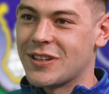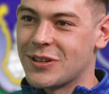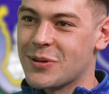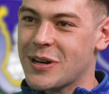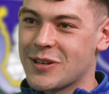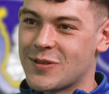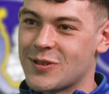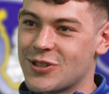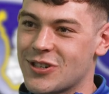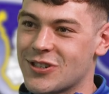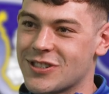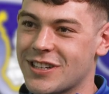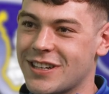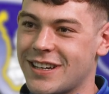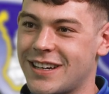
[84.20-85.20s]
on the Wexford
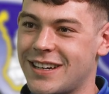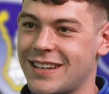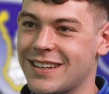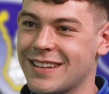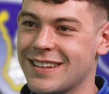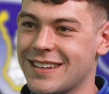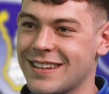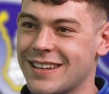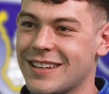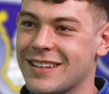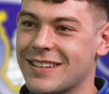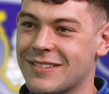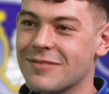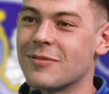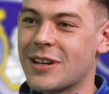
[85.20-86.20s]
jersey,
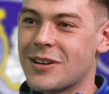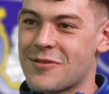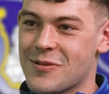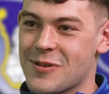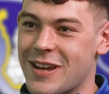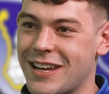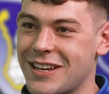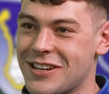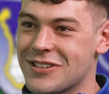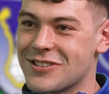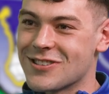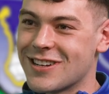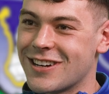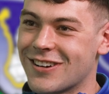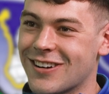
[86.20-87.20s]
18
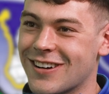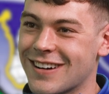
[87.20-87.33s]
years later?